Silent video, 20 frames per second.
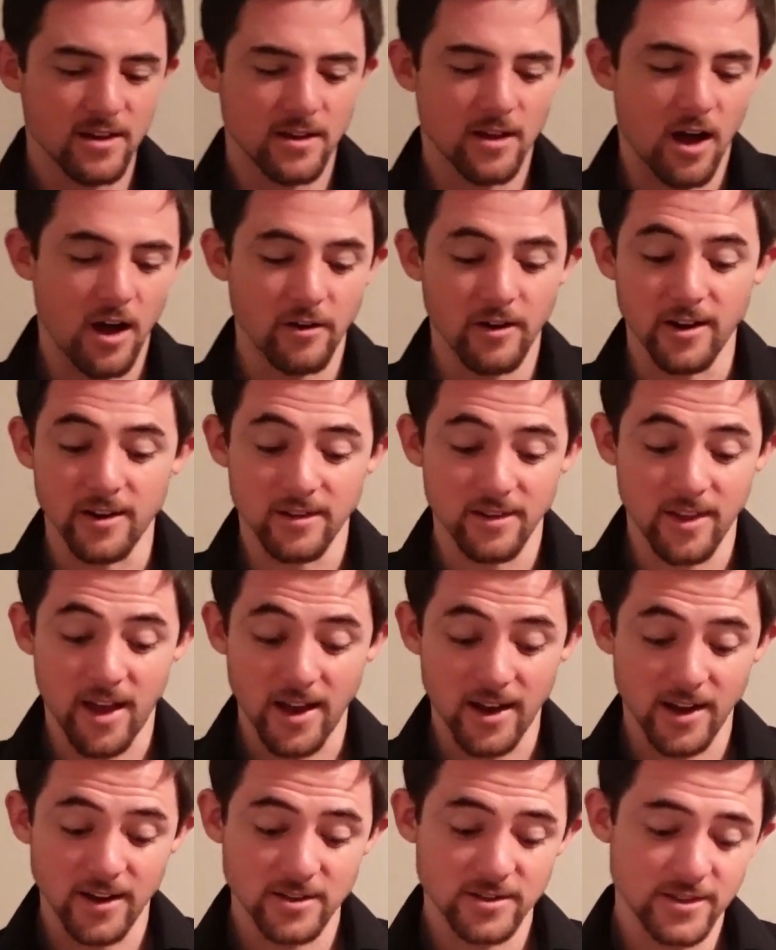All right, that
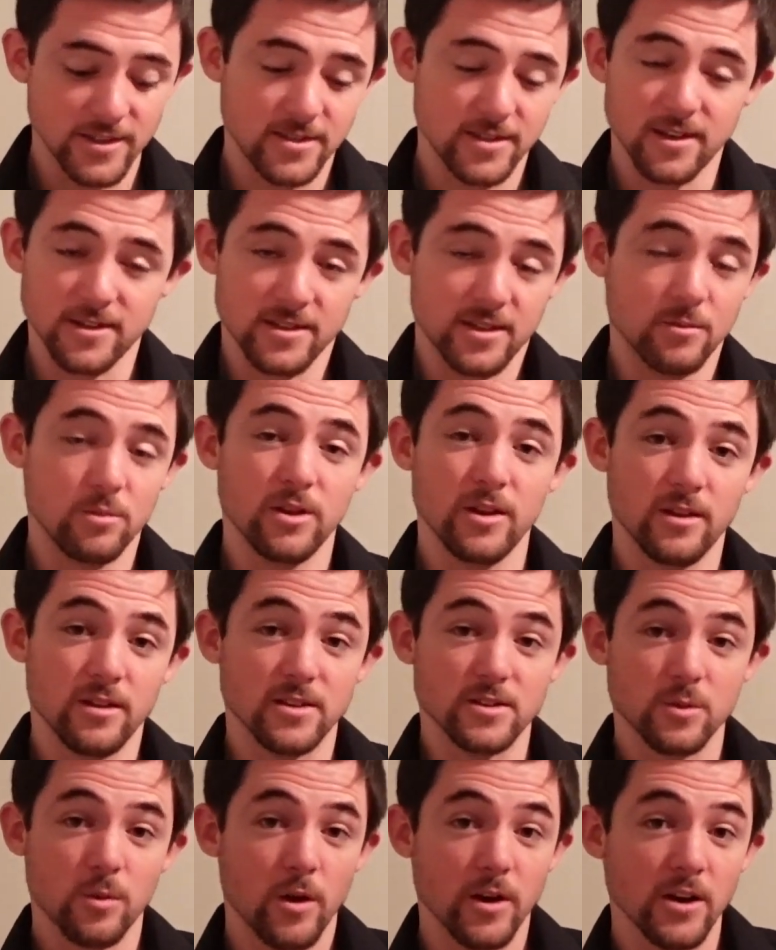actually does complete the
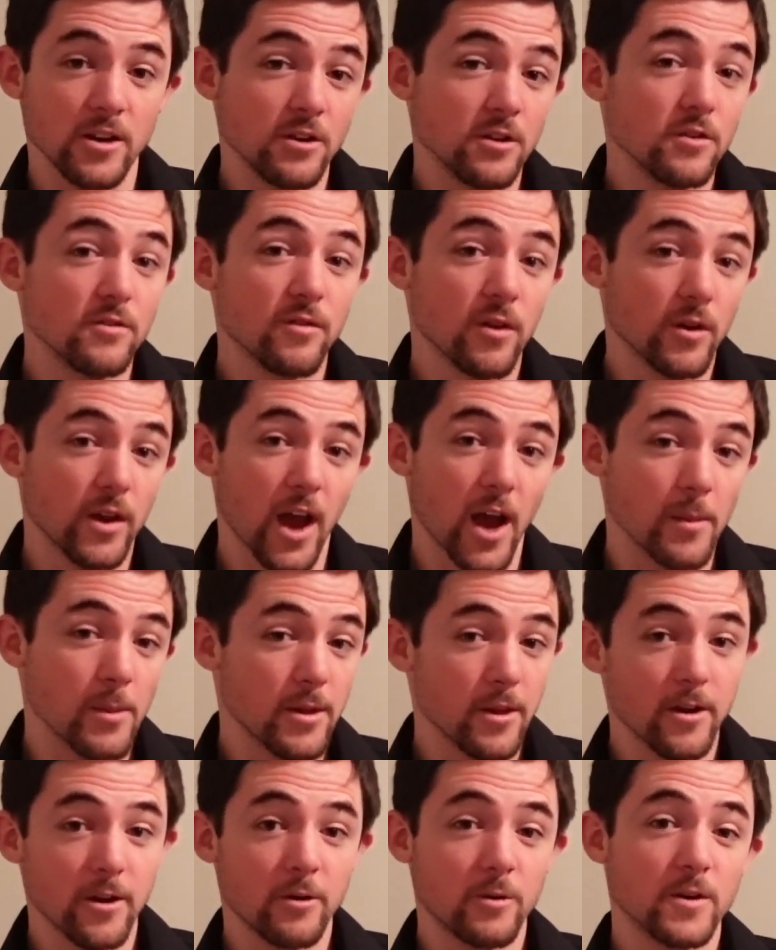20 new
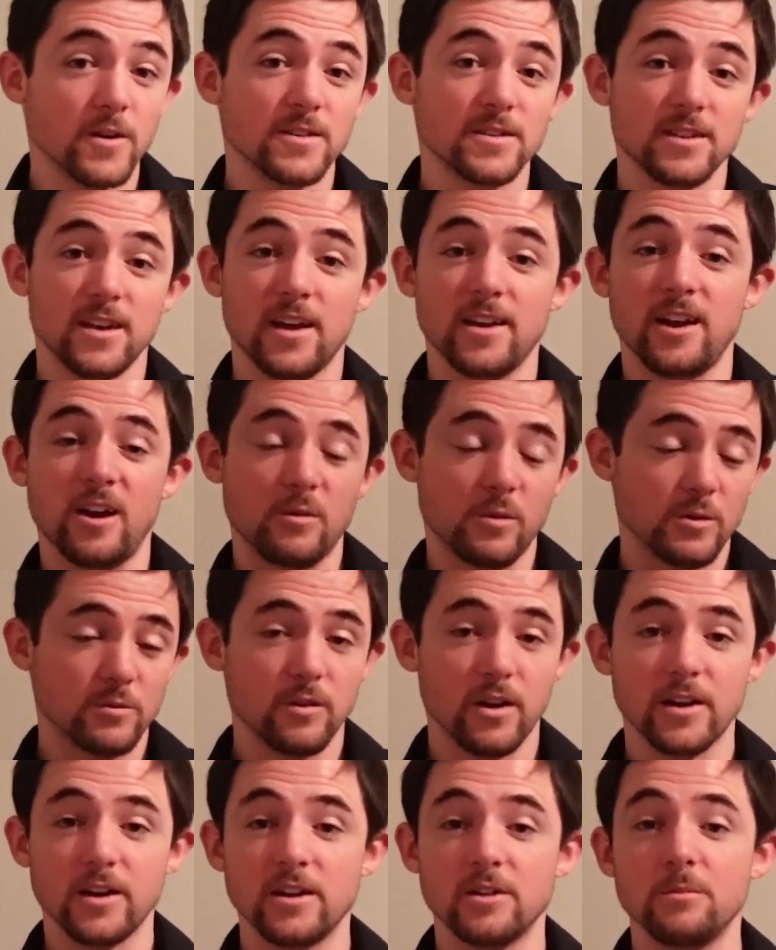vocabulary words, and now we're
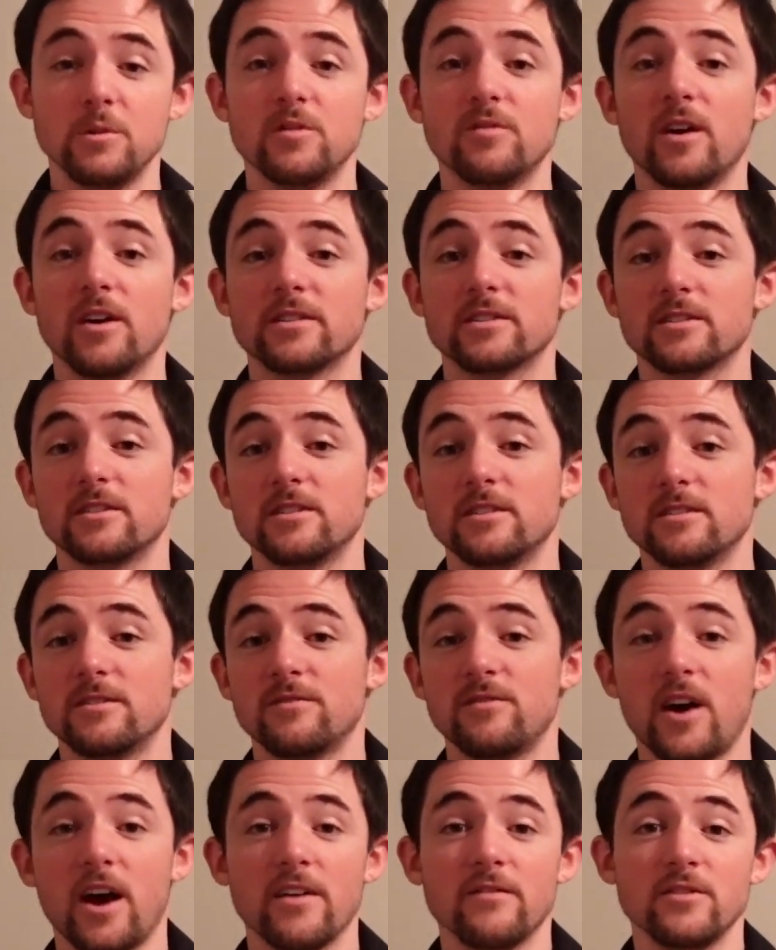ready to move on to the
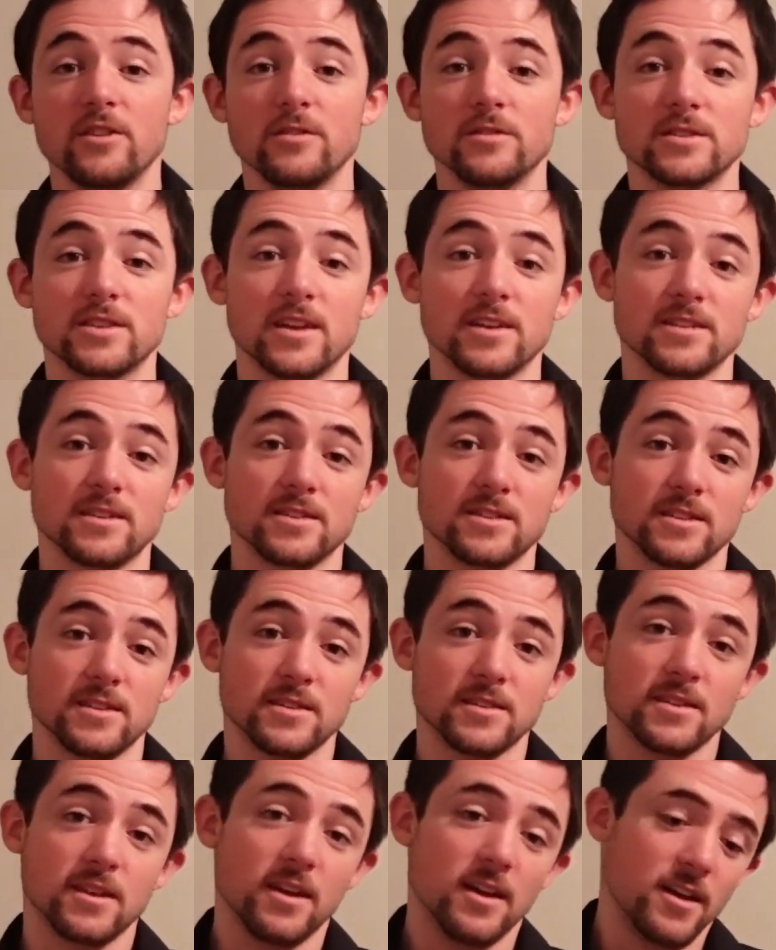5 new
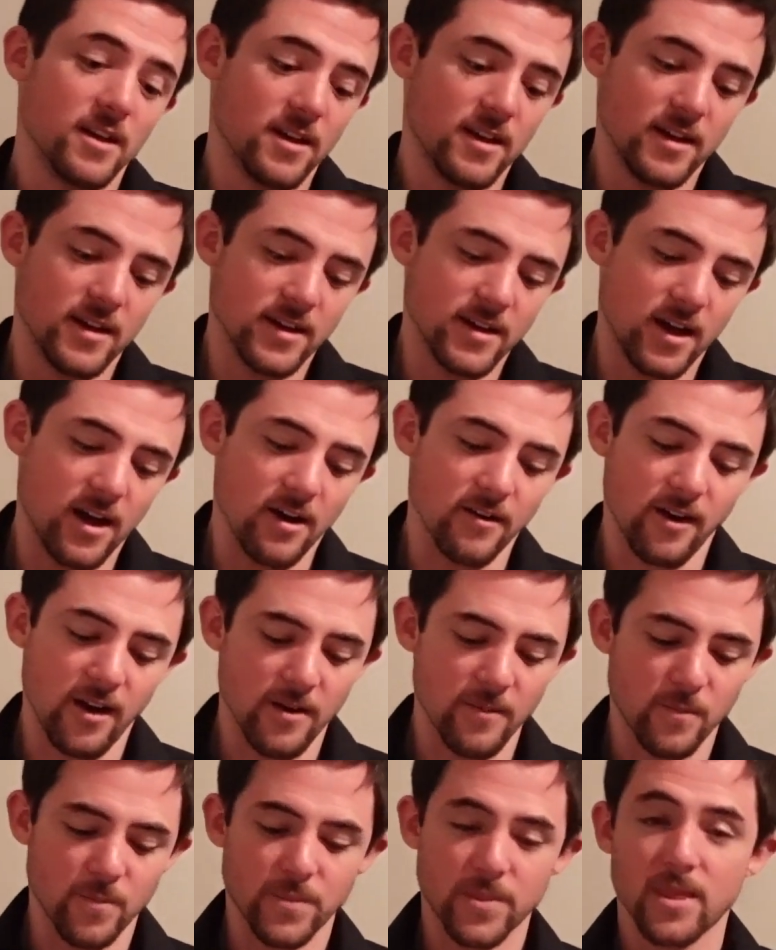sentences. All
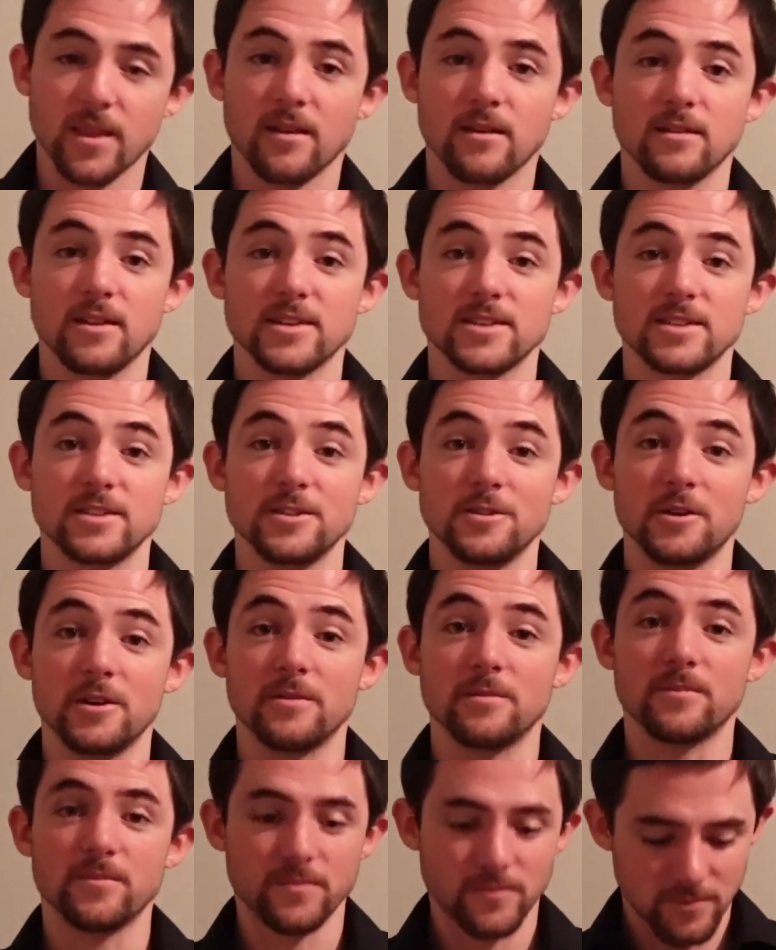right, let's do it.
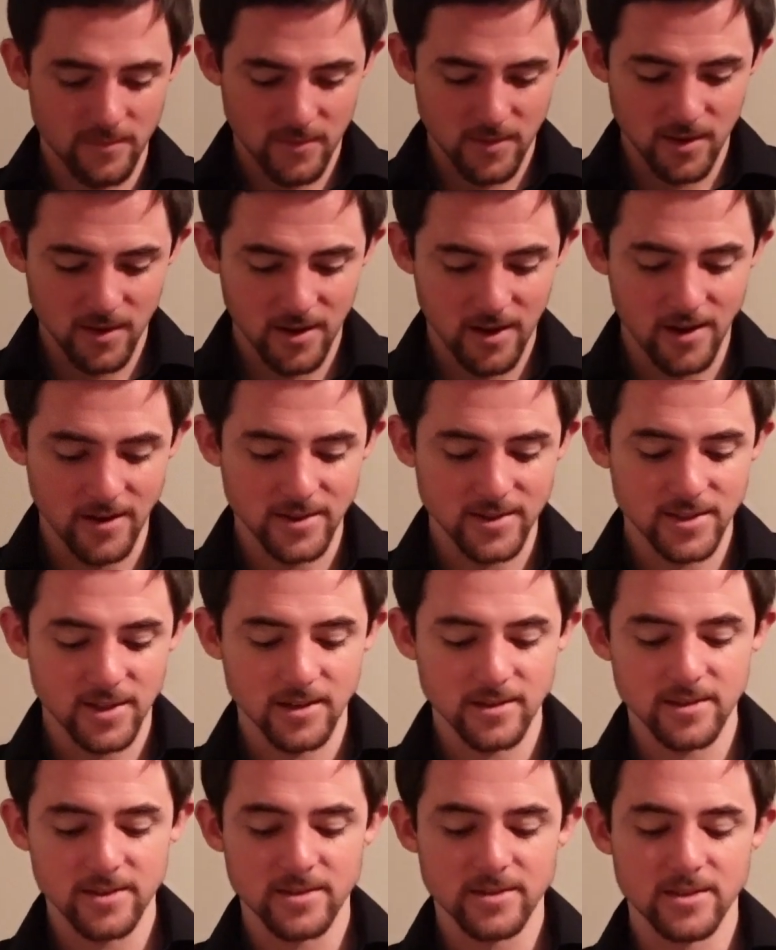Okay,
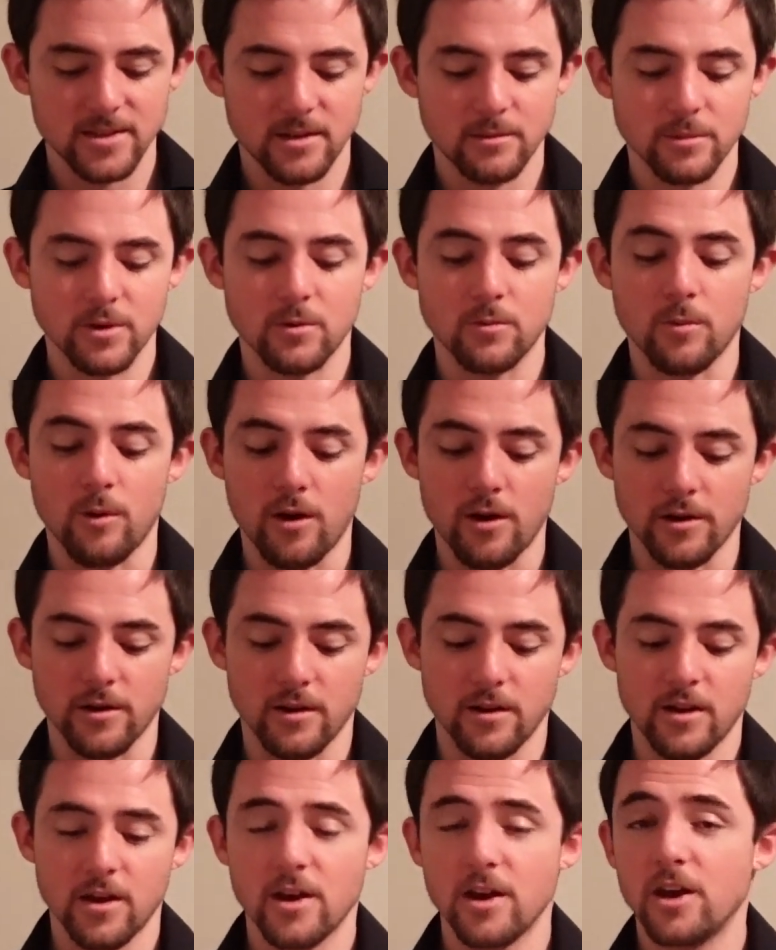sentence number 1.
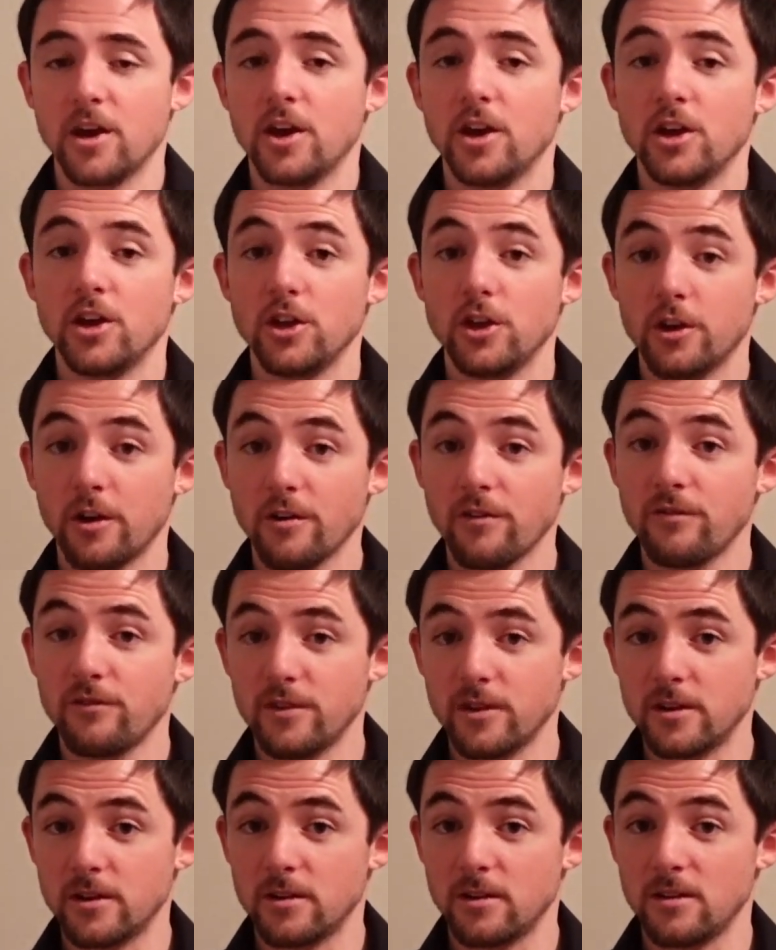Your
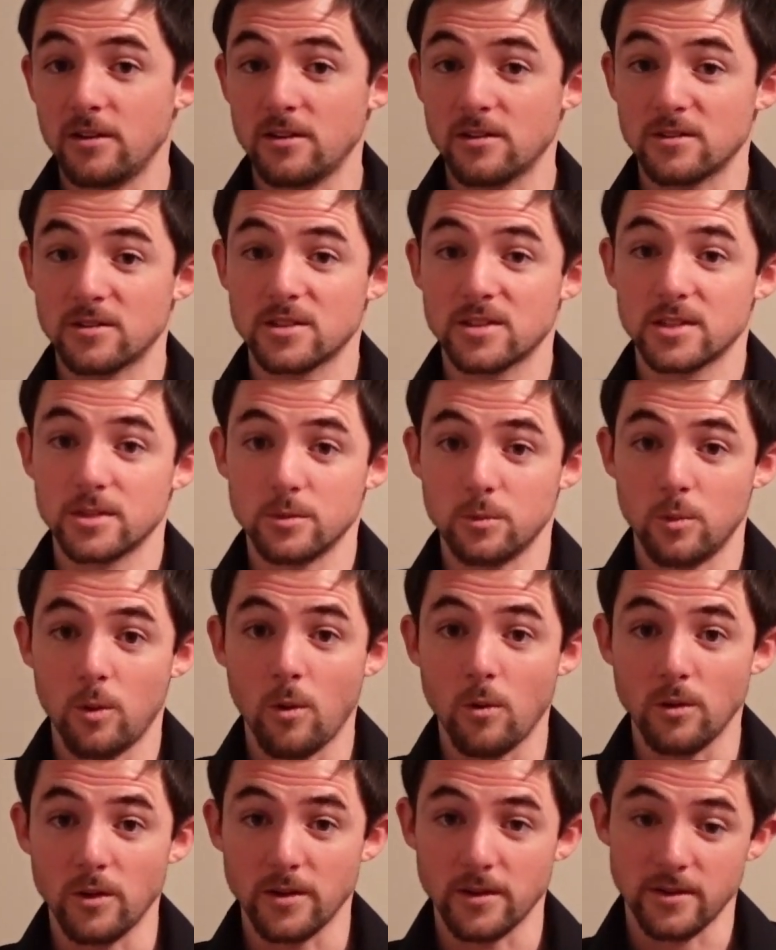foot looks
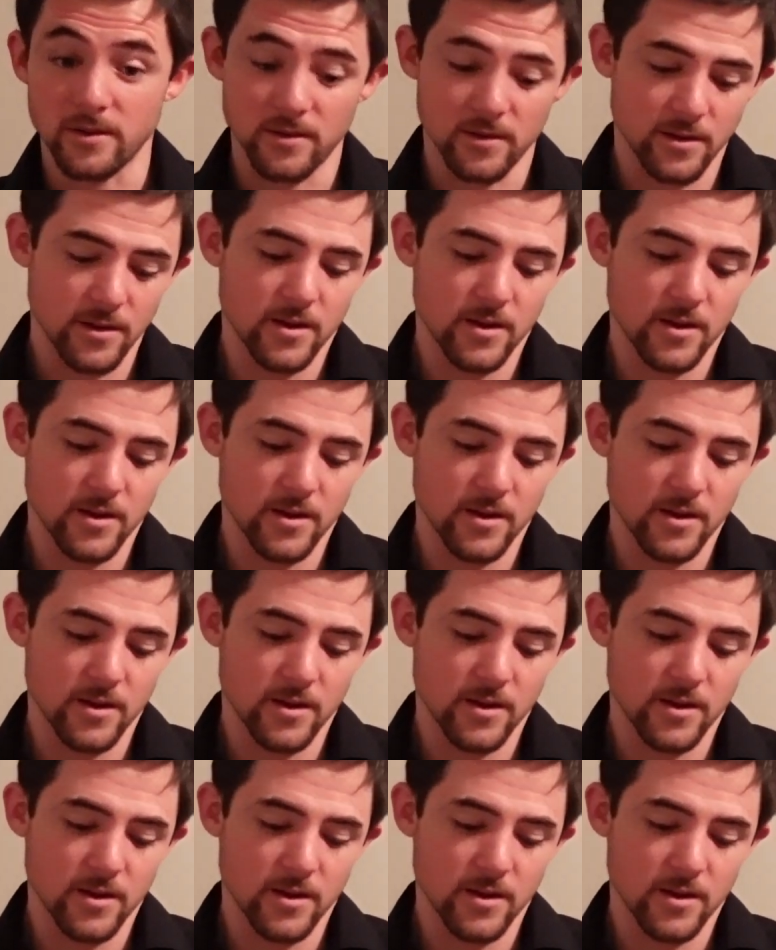swollen.